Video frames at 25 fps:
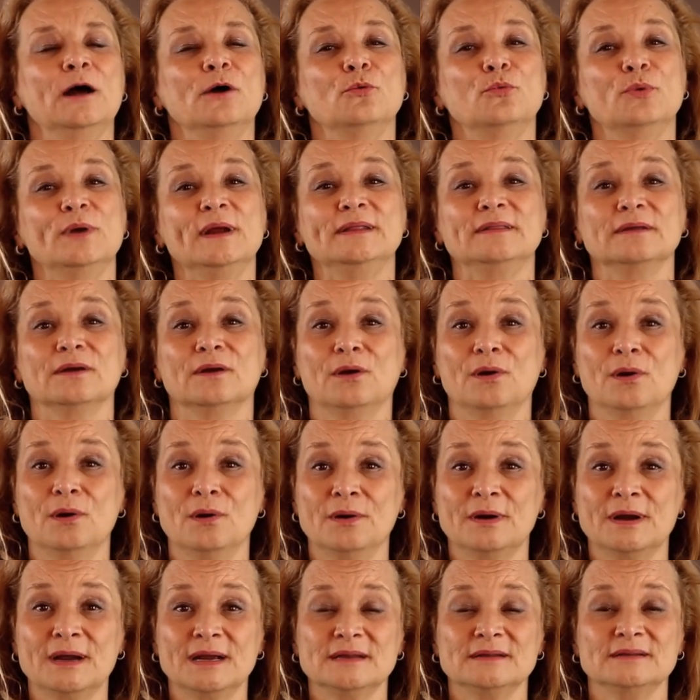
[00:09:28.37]
With a
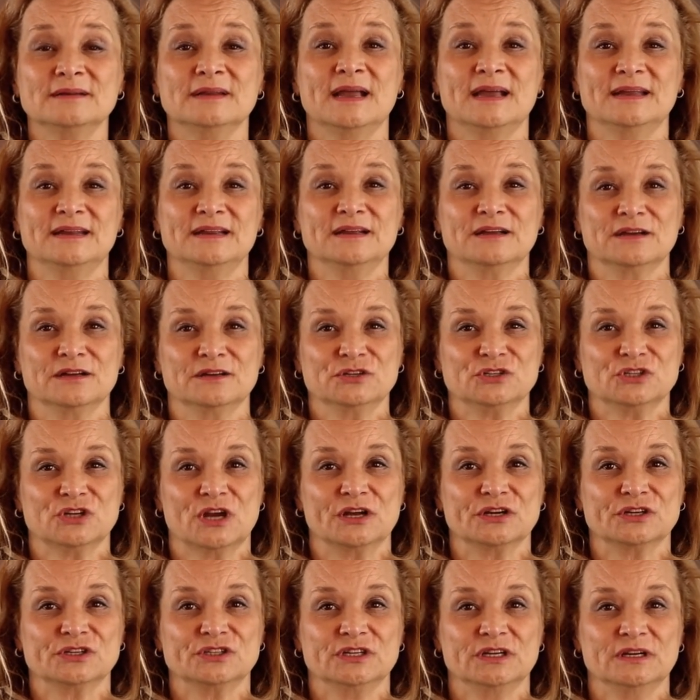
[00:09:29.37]
coordinating
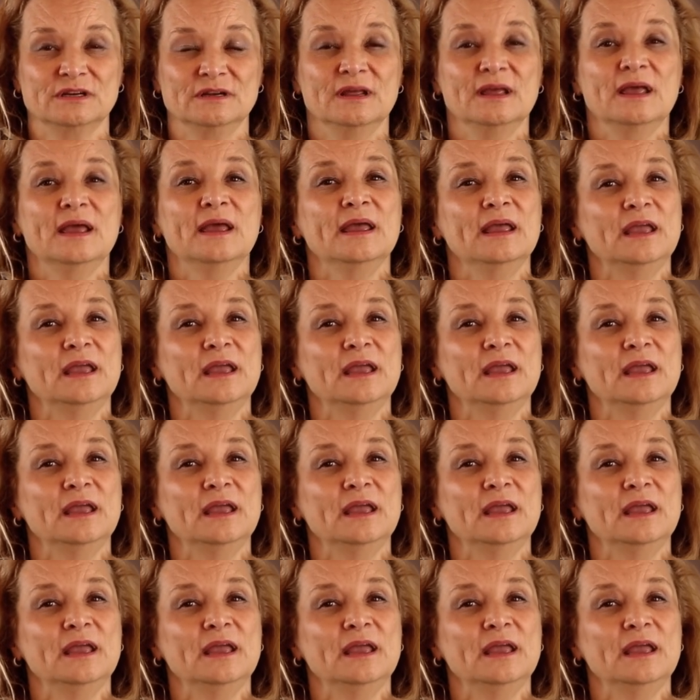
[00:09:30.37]
conjunction,